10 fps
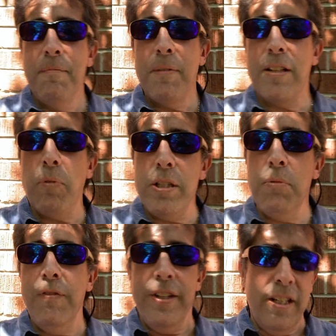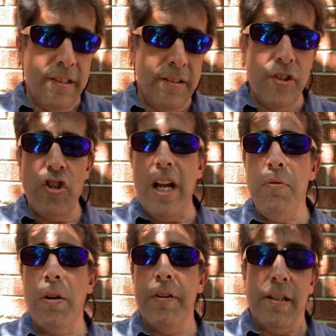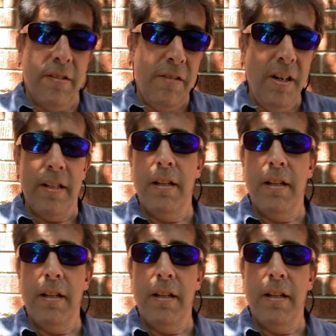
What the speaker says: I said, when you move in, he says, in January. I said, all right.